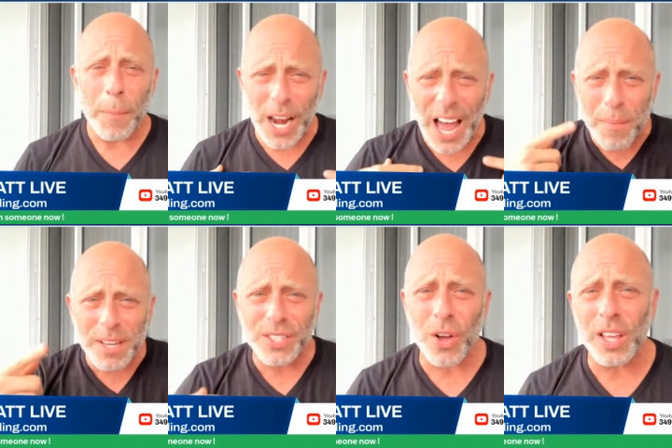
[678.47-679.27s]
But I
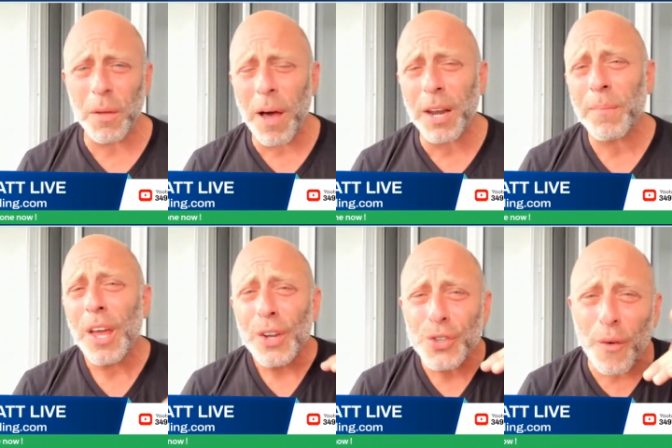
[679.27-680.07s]
miss calling the bottom.
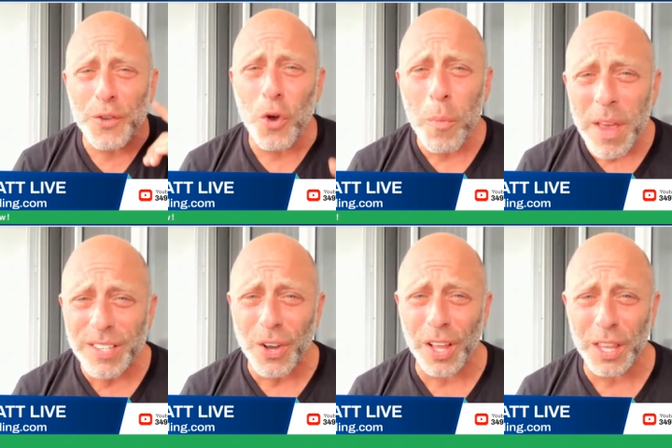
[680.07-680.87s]
So if you
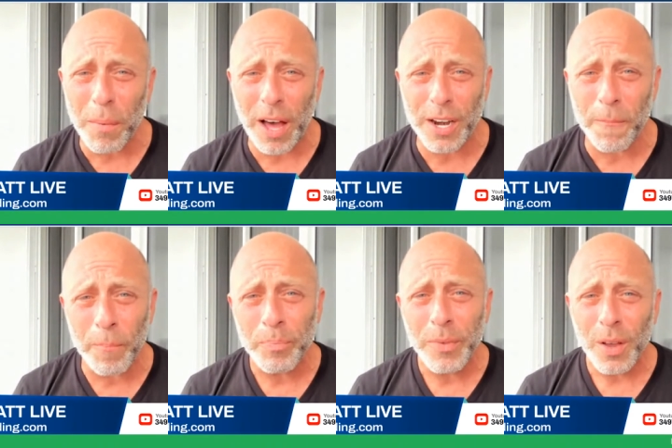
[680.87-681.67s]
miss calling the
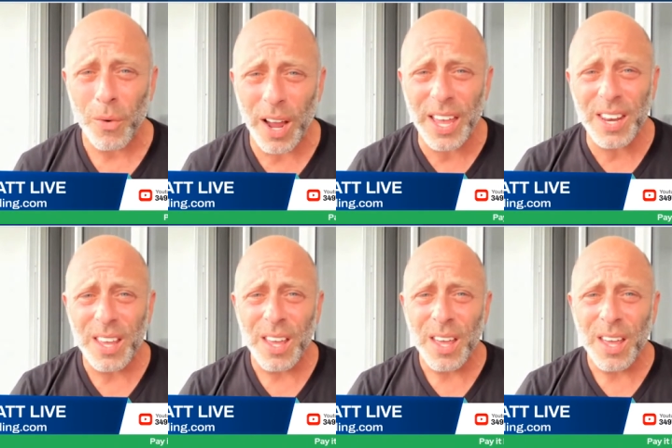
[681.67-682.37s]
bottom, right,